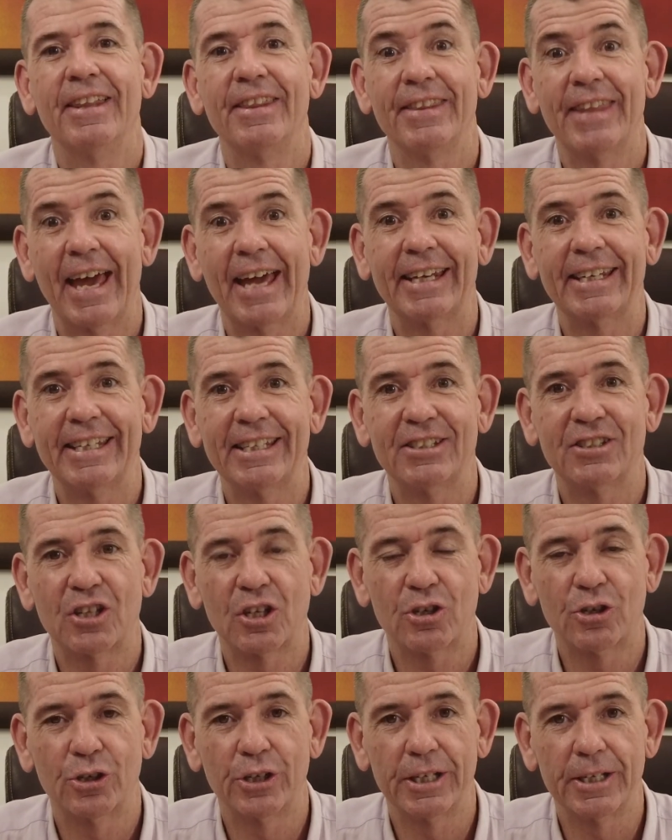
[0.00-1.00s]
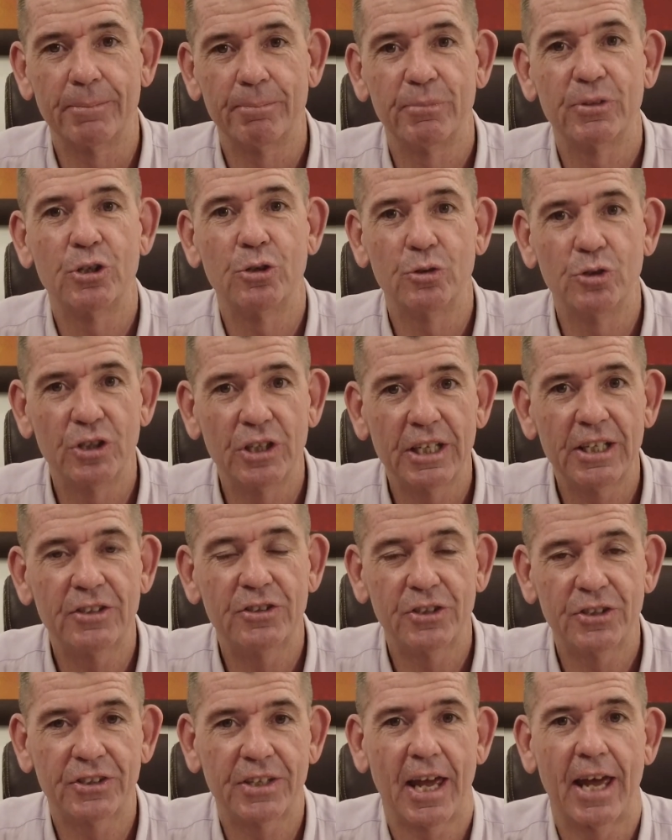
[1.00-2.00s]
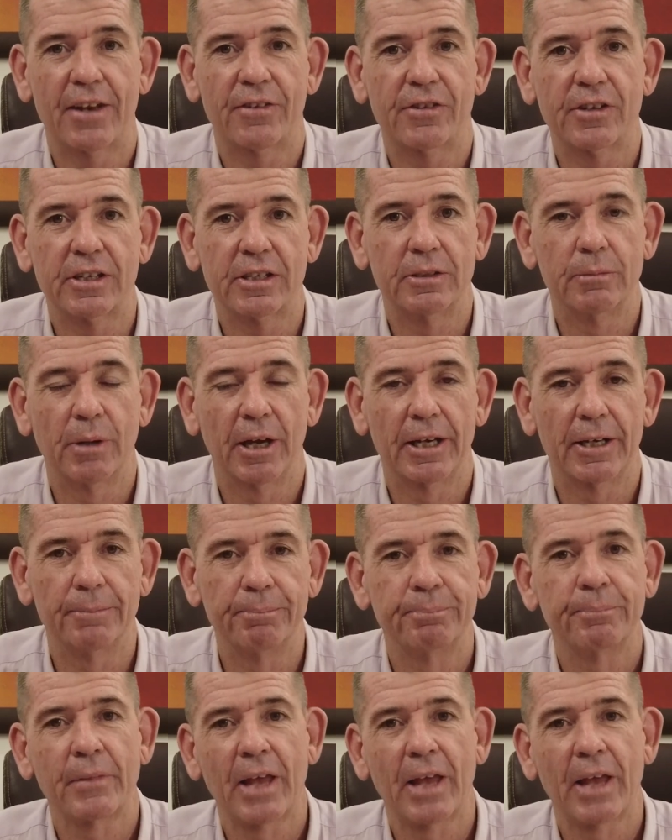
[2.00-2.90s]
That is the key. You need to start thinking about it.